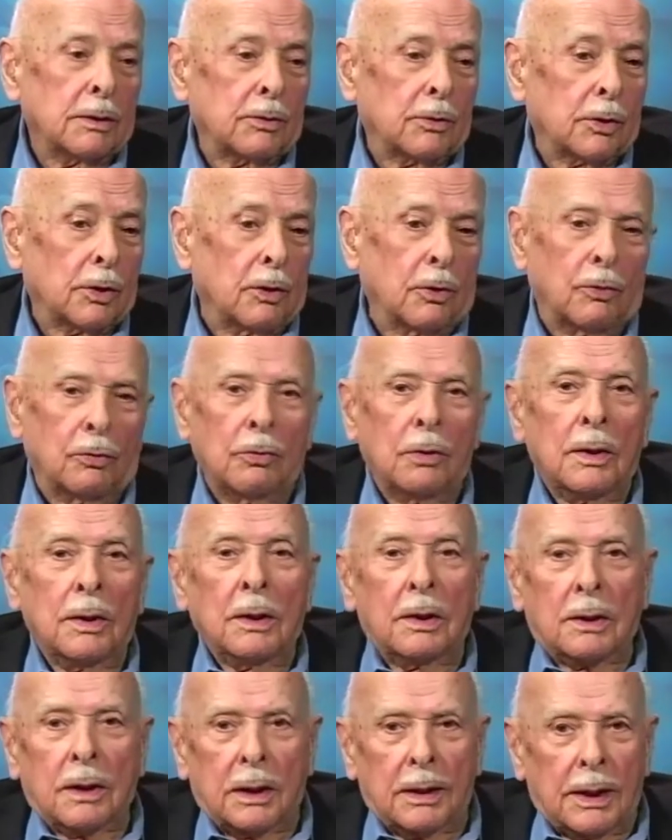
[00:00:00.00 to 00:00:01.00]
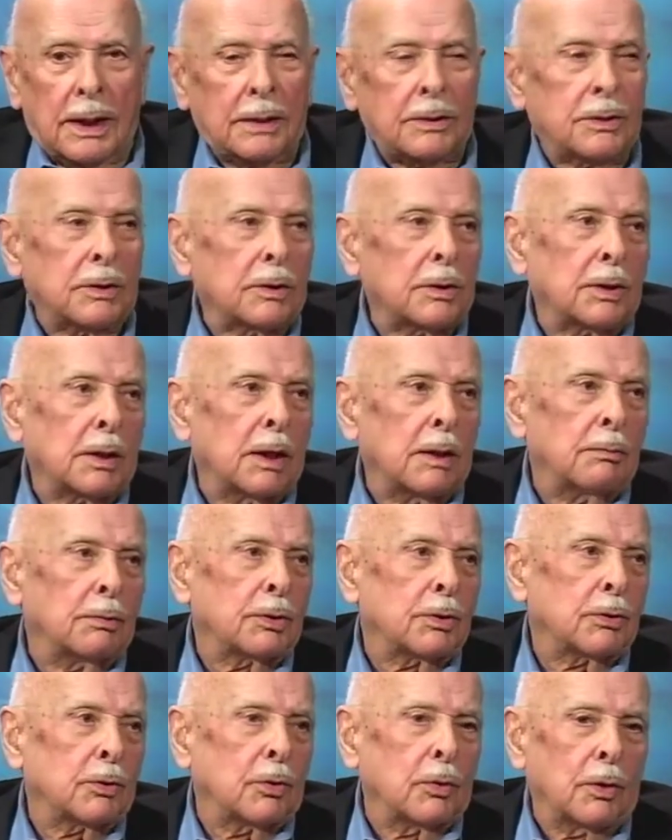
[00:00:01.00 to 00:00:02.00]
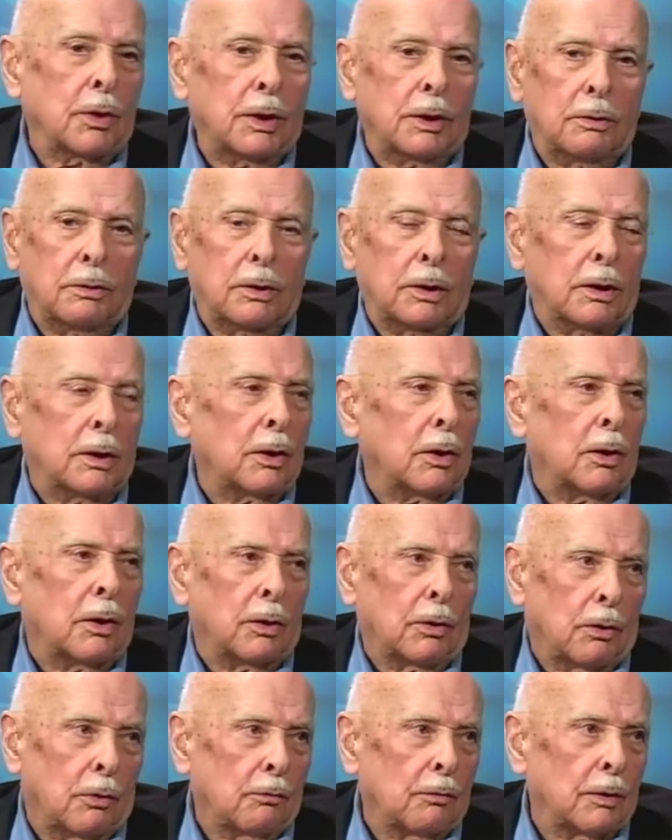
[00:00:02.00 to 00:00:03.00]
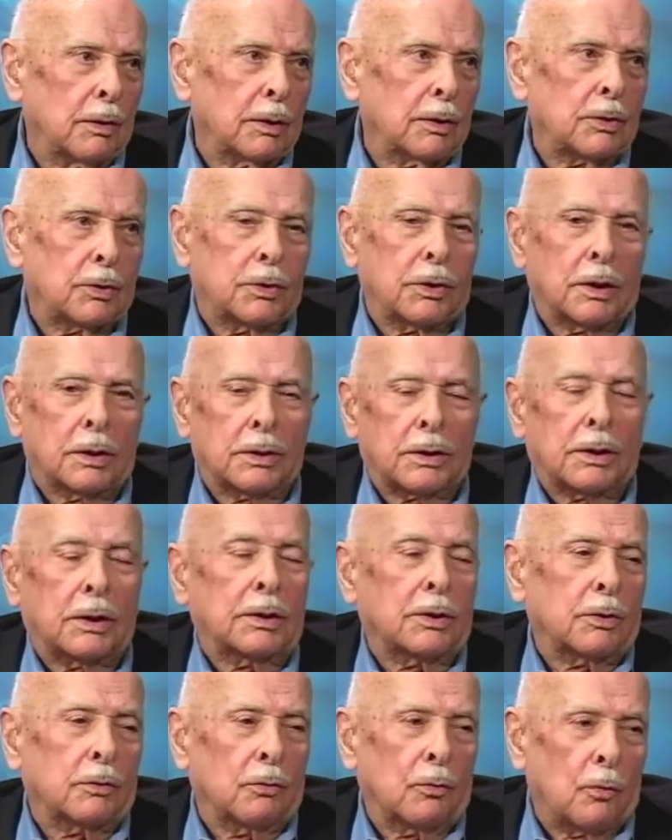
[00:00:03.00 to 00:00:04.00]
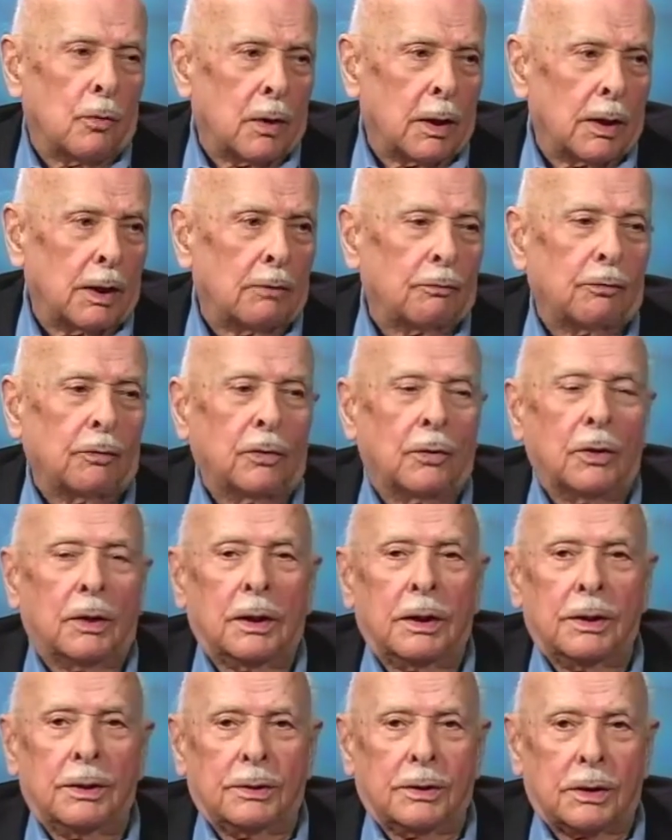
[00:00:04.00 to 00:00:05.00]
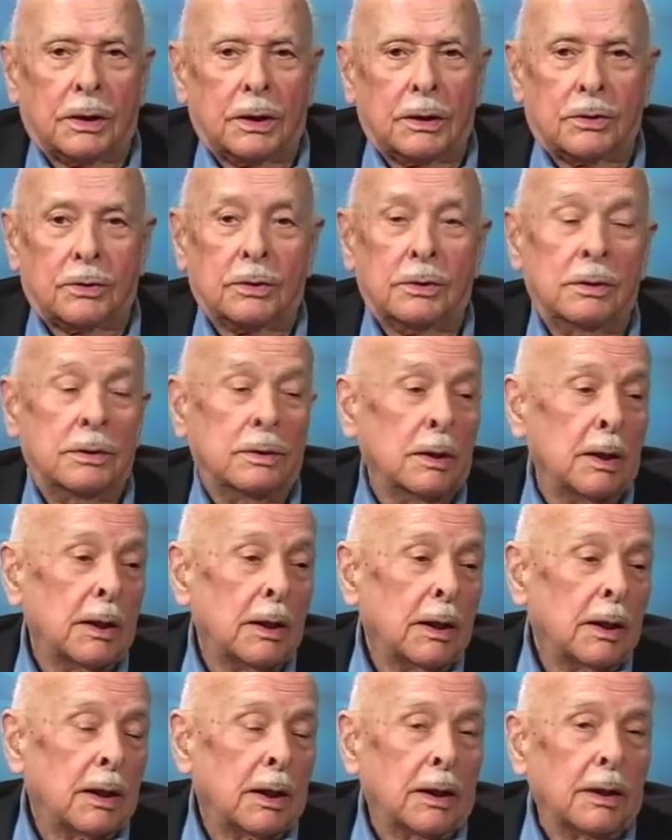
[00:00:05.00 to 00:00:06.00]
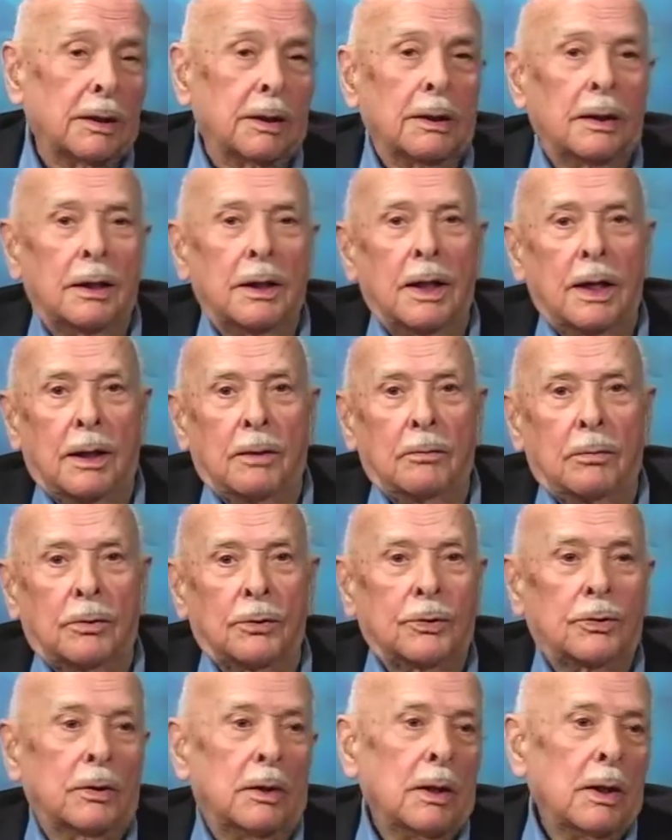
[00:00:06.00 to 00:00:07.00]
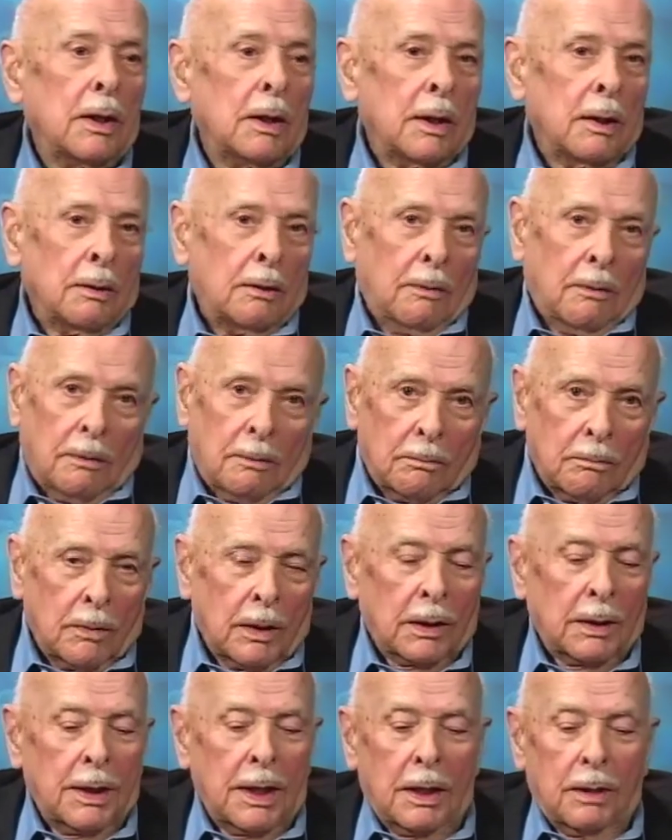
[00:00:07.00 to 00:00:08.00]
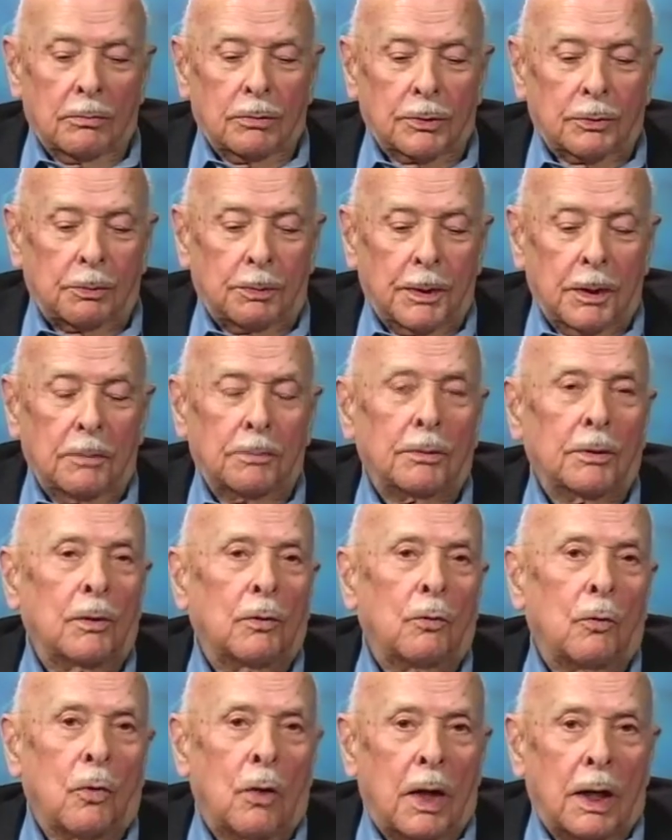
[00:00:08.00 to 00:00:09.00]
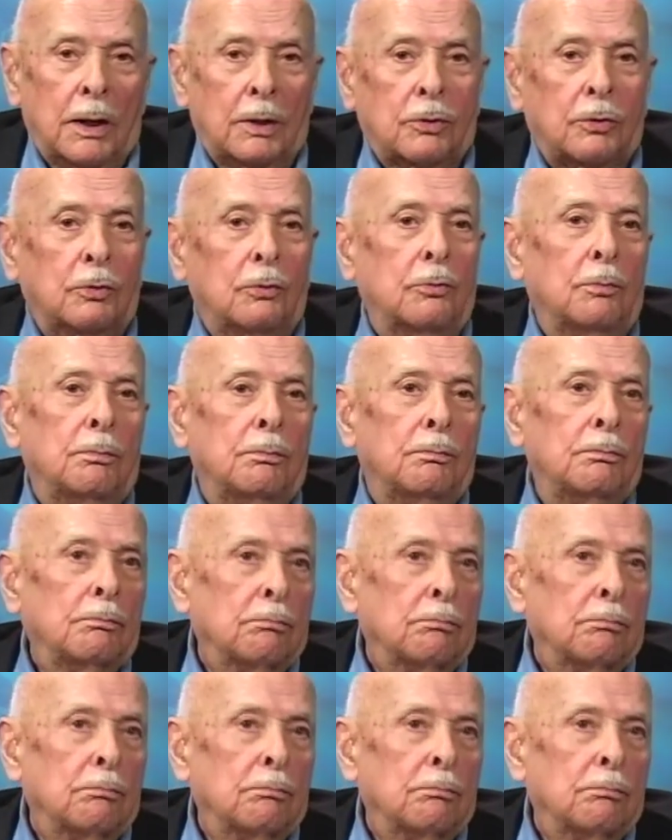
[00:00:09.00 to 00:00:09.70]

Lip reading: So, and that's the same story you hear all over. It's just such a wonderful organization, and it enables people who want to